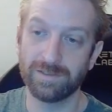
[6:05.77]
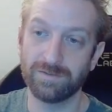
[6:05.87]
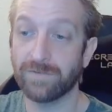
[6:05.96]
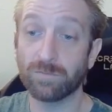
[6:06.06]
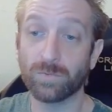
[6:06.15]

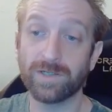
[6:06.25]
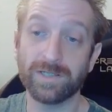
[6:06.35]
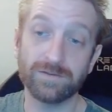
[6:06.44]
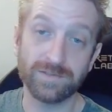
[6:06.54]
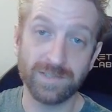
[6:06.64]
And from what
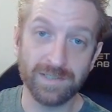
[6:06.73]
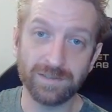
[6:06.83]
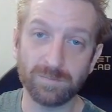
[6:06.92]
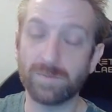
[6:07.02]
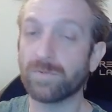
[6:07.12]
I
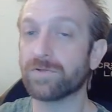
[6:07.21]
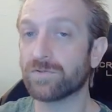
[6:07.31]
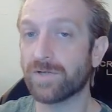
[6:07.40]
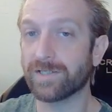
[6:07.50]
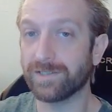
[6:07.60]
understand, the people they're
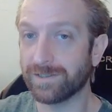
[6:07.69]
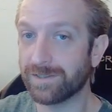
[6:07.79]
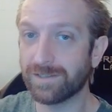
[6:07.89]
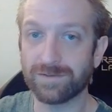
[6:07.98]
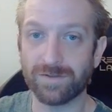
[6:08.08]
striking
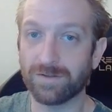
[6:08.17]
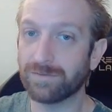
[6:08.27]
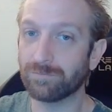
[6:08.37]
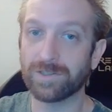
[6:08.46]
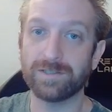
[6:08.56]
against
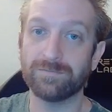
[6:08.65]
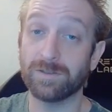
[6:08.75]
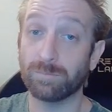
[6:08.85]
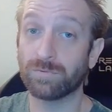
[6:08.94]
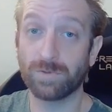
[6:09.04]
aren't really even
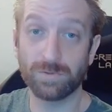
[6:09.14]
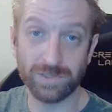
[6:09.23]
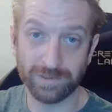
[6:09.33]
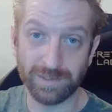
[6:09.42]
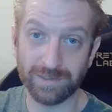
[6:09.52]

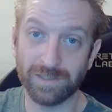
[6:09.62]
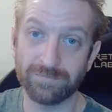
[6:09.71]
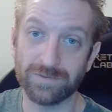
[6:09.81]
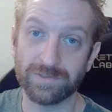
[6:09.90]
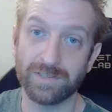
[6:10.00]
approaching that
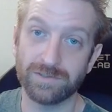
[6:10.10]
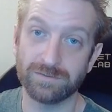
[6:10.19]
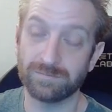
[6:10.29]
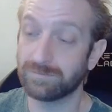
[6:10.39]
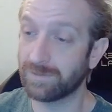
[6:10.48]

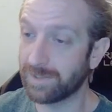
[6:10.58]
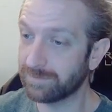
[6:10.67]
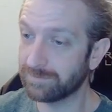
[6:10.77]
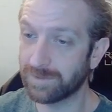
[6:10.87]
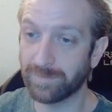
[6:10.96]
conversation, not
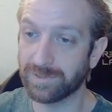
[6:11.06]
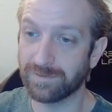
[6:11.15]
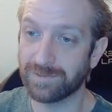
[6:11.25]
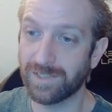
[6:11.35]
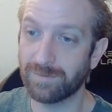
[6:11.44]
coming to
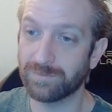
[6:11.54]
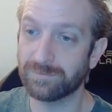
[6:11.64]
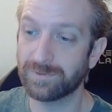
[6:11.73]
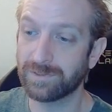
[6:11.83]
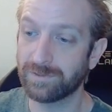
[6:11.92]
the table.
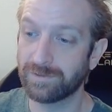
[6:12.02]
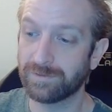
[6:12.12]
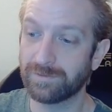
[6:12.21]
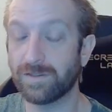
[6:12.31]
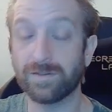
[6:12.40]

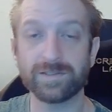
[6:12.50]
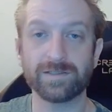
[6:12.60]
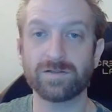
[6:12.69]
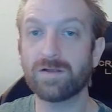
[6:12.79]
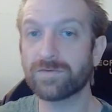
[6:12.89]
You know, as I
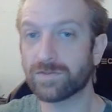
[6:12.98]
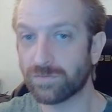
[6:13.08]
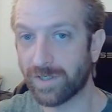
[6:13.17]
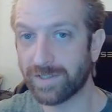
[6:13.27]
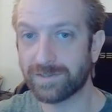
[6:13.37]
saw this
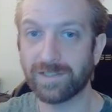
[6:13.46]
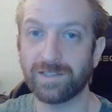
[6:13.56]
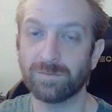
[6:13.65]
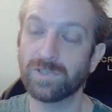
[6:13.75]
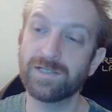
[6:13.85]
strike
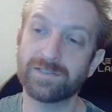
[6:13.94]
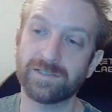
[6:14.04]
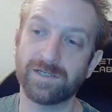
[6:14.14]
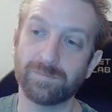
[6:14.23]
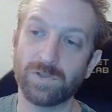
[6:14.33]
taking place,
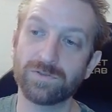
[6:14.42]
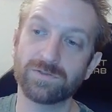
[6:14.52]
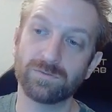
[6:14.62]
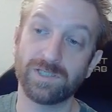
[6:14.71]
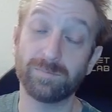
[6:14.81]
and I'm
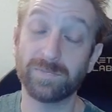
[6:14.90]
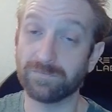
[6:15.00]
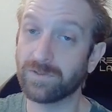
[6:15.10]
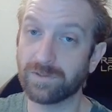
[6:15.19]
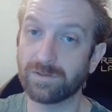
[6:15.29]
also keeping a
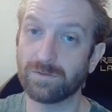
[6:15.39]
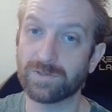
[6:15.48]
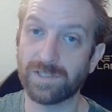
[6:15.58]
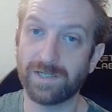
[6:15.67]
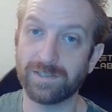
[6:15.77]
very
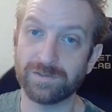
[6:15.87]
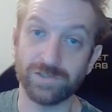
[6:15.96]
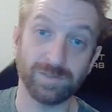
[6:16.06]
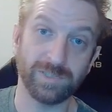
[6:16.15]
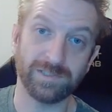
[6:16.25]
close eye on
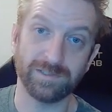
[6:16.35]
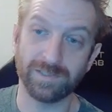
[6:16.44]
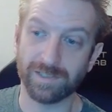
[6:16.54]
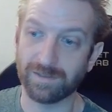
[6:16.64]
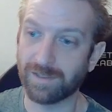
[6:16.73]
GPT
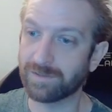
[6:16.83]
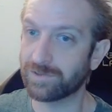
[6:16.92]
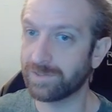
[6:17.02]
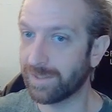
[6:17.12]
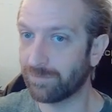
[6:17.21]

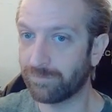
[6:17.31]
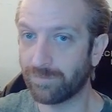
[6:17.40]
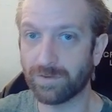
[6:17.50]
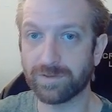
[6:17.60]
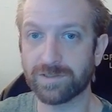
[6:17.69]
technology, how
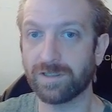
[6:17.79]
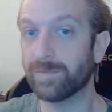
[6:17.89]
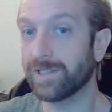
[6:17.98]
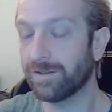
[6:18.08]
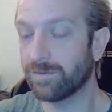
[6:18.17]
far it's
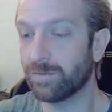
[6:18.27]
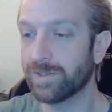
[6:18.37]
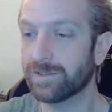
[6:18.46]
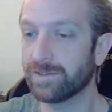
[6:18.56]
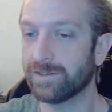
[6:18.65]
coming, how
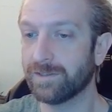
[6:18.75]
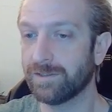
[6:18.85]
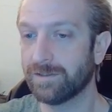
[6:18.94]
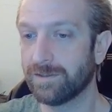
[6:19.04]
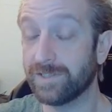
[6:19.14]
quickly,
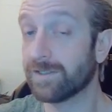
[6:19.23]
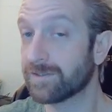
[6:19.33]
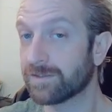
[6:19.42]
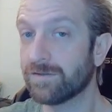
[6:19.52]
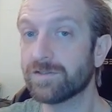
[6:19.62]
it
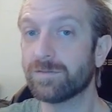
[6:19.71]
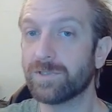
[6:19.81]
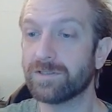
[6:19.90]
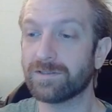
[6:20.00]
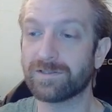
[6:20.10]
does occur to
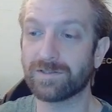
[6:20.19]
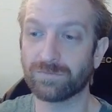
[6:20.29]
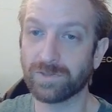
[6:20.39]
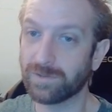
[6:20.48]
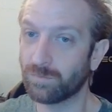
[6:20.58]
me that this is
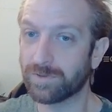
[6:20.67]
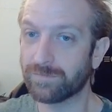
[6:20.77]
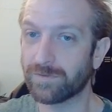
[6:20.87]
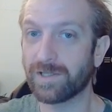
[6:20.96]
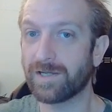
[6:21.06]
really one
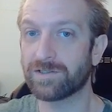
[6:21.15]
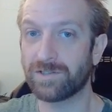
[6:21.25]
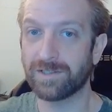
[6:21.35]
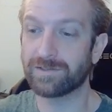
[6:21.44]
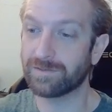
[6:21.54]
of the last
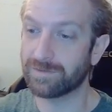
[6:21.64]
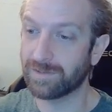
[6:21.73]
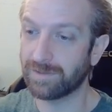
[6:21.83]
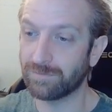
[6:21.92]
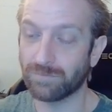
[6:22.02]
chances
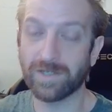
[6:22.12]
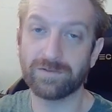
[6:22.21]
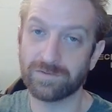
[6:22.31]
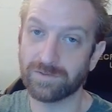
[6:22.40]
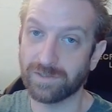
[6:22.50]
that the
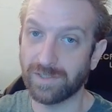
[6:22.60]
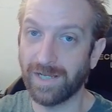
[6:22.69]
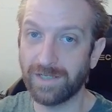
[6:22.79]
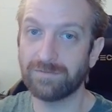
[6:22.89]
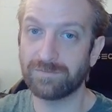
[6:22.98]
writers are going to
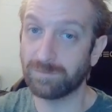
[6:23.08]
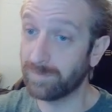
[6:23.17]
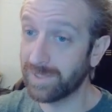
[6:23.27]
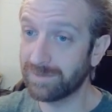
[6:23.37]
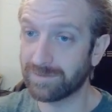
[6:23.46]
have to
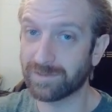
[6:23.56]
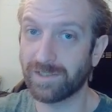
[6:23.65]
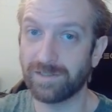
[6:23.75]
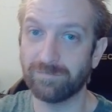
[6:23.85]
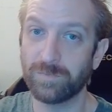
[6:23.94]
make this
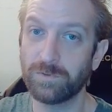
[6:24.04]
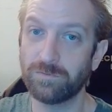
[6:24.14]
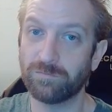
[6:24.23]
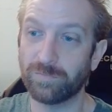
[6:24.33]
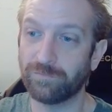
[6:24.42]
kind of
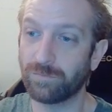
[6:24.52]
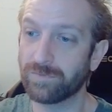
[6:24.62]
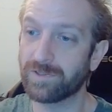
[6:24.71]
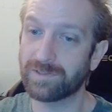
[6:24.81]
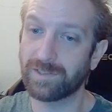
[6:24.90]
move before
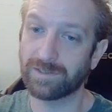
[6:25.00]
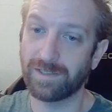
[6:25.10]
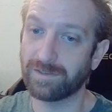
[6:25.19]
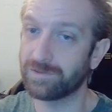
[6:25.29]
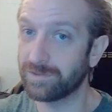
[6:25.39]
this
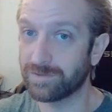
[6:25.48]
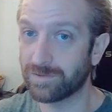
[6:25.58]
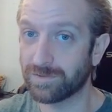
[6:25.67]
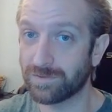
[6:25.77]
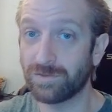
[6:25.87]
technology is
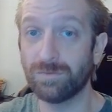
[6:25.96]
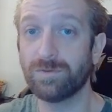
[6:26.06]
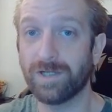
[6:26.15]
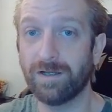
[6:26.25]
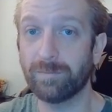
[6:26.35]
just too
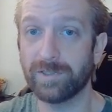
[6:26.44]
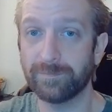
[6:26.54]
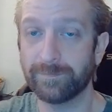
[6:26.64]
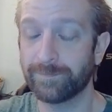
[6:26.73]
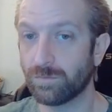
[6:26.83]
common.
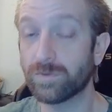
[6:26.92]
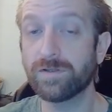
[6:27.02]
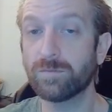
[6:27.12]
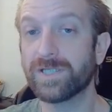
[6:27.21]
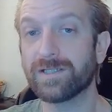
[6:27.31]
One of
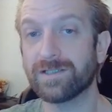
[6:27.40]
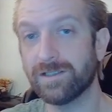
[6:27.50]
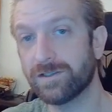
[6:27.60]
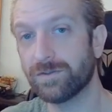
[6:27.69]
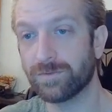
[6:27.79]
the biggest
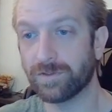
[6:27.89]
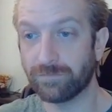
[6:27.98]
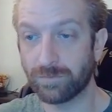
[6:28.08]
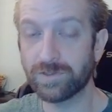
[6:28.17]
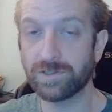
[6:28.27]
issues,
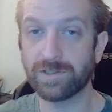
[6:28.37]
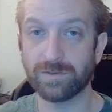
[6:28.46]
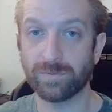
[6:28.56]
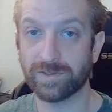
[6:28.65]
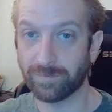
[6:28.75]

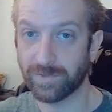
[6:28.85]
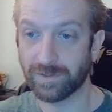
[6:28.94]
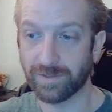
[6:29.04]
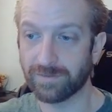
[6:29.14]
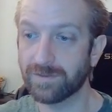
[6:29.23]
unfortunately, with something
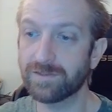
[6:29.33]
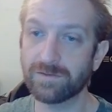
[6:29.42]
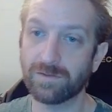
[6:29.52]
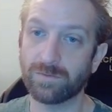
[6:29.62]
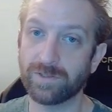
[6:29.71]
like this,
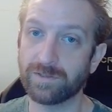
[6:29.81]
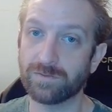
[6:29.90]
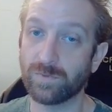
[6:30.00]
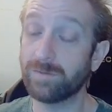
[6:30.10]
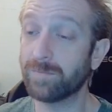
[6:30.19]
though,
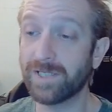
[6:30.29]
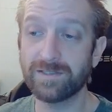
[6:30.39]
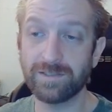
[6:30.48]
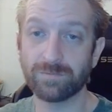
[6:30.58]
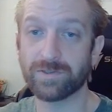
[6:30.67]
is we may
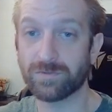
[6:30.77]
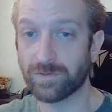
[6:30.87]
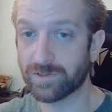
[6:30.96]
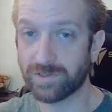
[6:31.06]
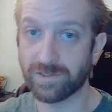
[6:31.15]
see
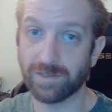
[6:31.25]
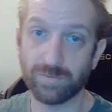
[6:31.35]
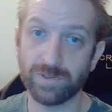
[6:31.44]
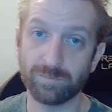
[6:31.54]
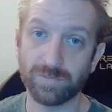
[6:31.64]
restrictions get
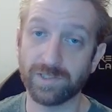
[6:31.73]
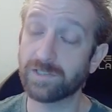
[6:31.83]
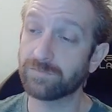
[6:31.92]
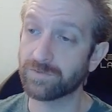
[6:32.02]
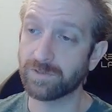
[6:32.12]
put in
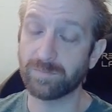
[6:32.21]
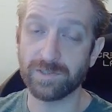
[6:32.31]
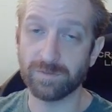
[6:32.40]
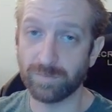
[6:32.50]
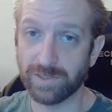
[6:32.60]
place for some of
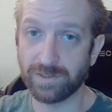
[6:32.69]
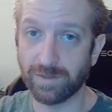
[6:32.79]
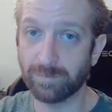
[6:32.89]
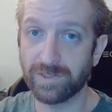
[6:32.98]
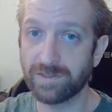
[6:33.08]
these big
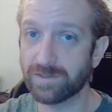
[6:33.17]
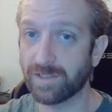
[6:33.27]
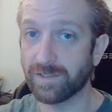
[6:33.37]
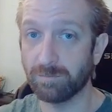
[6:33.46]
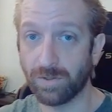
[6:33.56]
companies
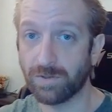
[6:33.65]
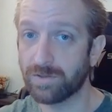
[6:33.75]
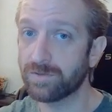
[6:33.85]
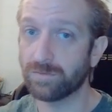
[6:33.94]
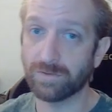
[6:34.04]
like
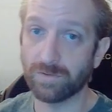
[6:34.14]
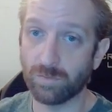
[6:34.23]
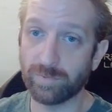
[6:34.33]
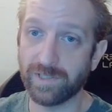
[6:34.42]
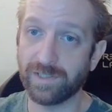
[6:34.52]
Bard or
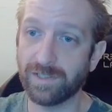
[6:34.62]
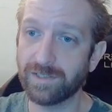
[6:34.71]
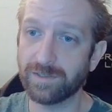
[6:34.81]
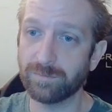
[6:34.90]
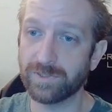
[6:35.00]

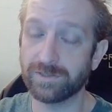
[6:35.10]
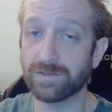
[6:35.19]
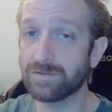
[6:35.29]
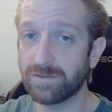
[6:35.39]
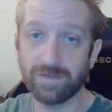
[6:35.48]
OpenAI, but
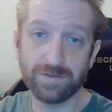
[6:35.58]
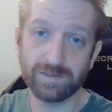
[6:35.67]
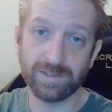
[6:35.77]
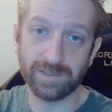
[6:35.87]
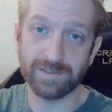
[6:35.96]
there's
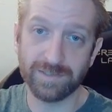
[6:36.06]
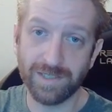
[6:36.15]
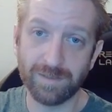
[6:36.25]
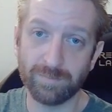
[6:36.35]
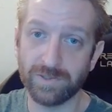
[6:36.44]
nothing that can
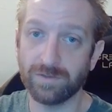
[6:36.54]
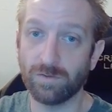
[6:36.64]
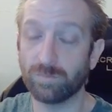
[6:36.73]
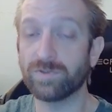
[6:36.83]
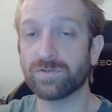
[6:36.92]
stop the
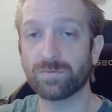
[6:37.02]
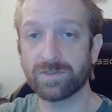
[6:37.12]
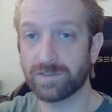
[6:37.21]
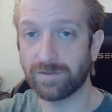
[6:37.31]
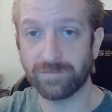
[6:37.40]
open
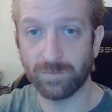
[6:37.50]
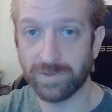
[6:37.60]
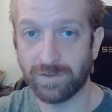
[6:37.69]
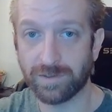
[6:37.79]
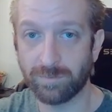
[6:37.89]
source stuff that we
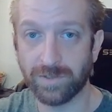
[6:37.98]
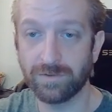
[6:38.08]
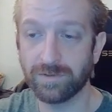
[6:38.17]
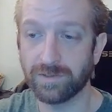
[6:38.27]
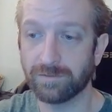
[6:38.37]
talked about
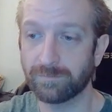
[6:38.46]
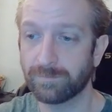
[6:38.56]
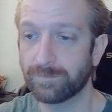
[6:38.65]
earlier.